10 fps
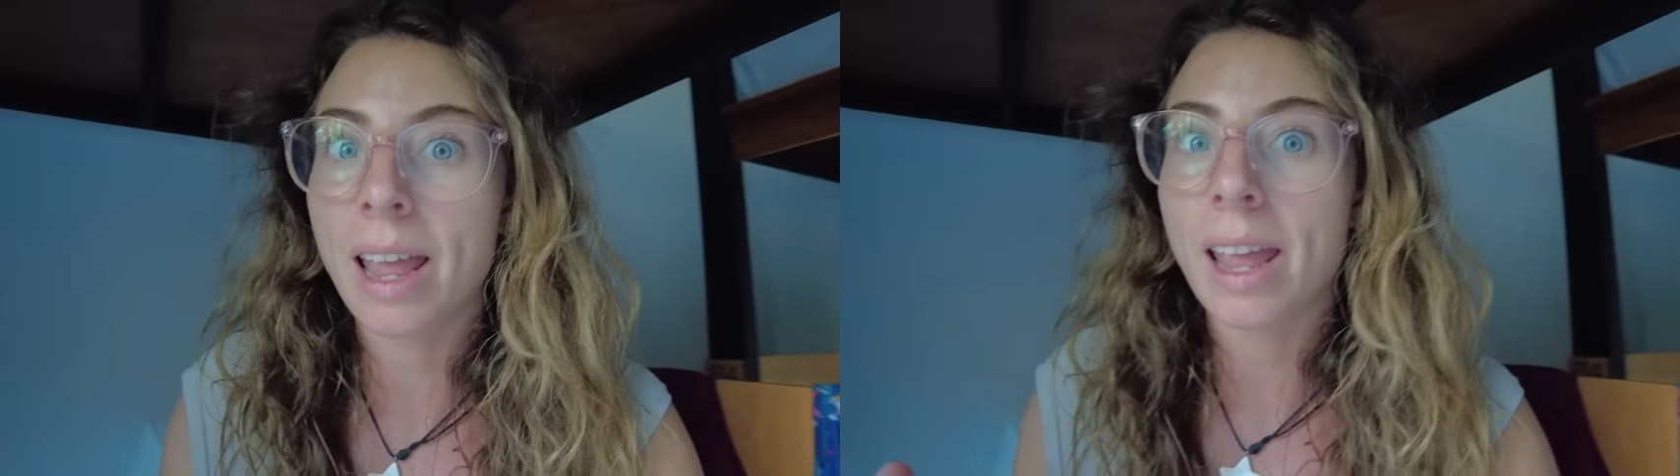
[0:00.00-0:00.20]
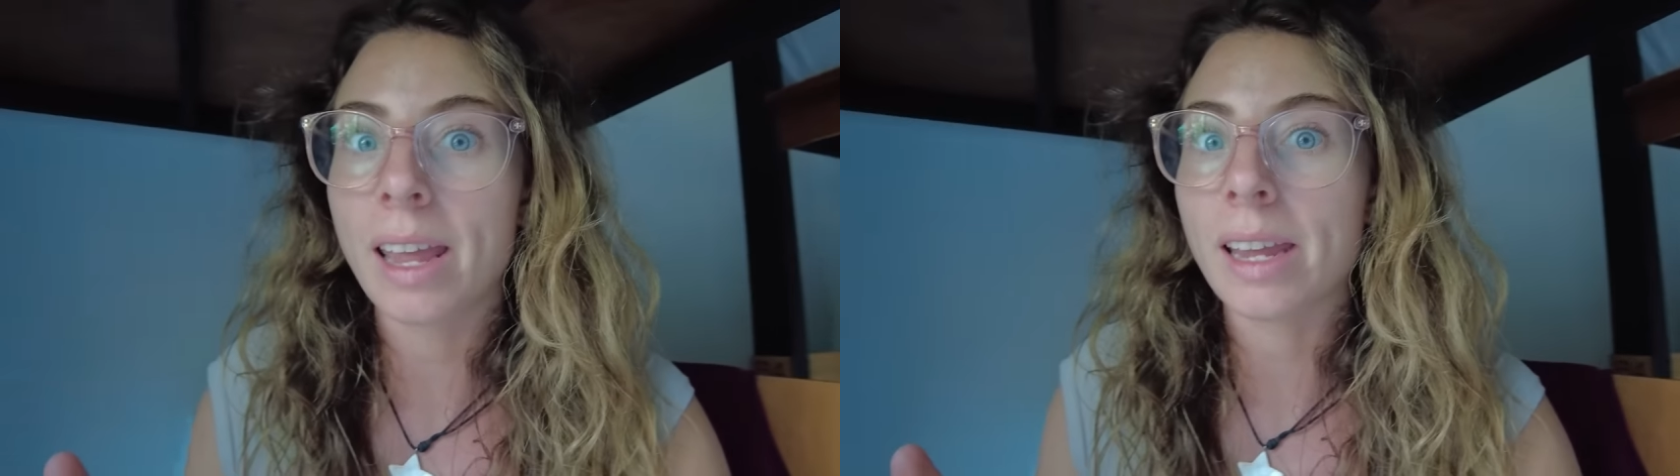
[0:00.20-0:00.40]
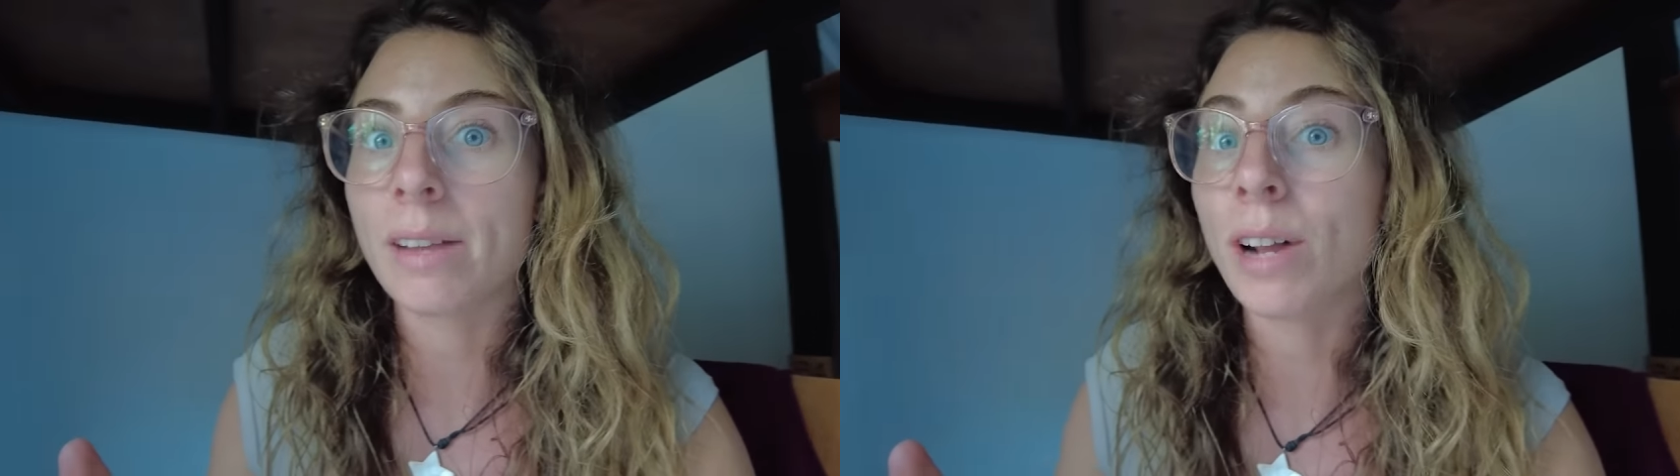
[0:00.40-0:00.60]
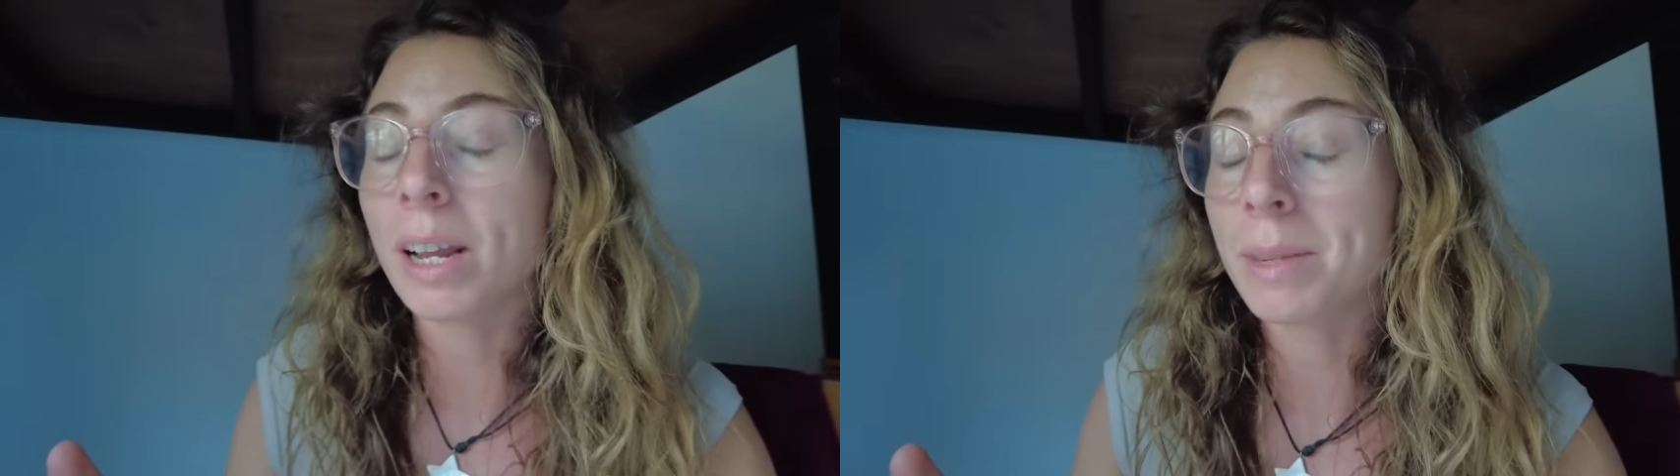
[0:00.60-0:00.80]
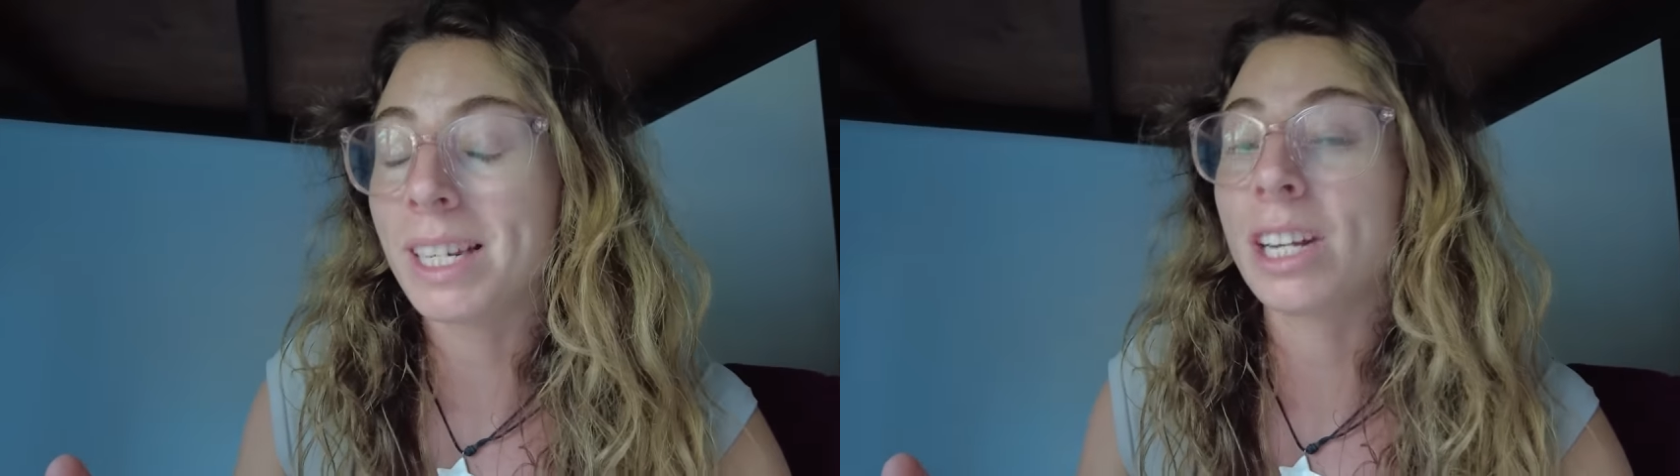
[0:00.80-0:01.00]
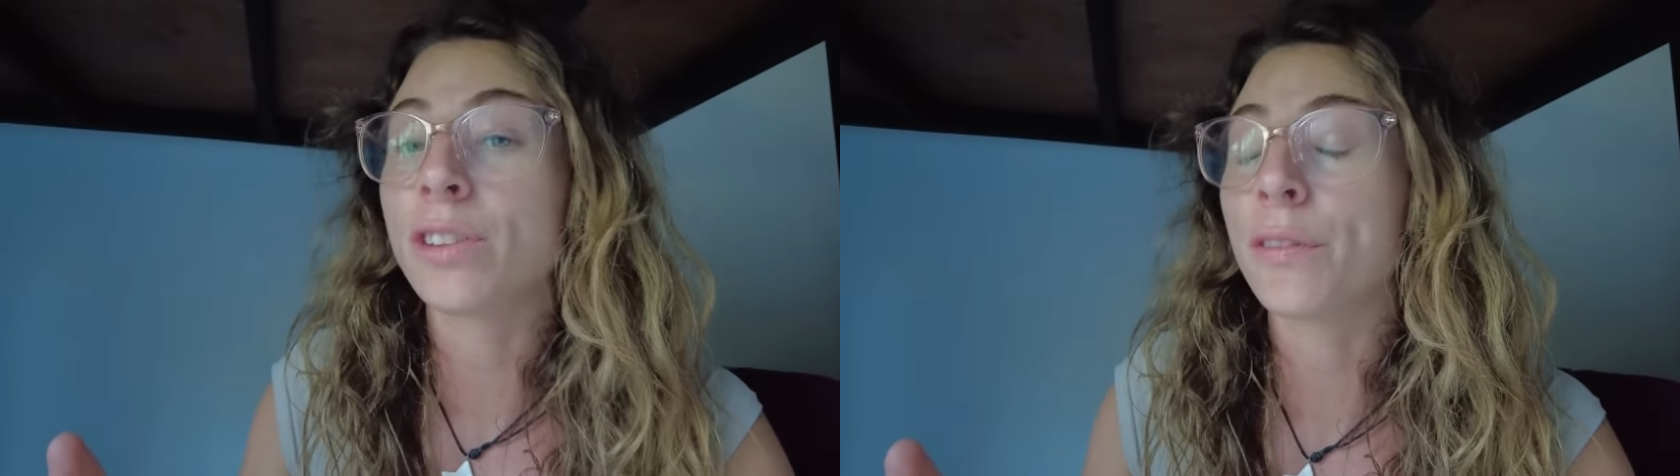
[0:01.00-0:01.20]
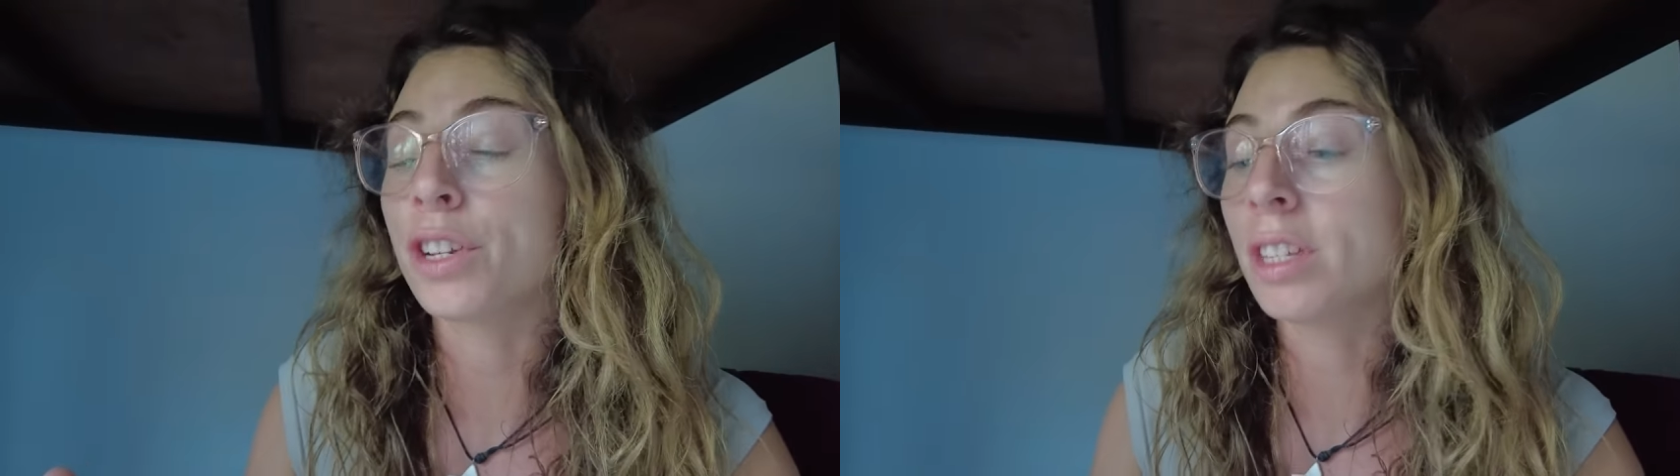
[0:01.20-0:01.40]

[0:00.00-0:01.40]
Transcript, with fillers: a recommendation for a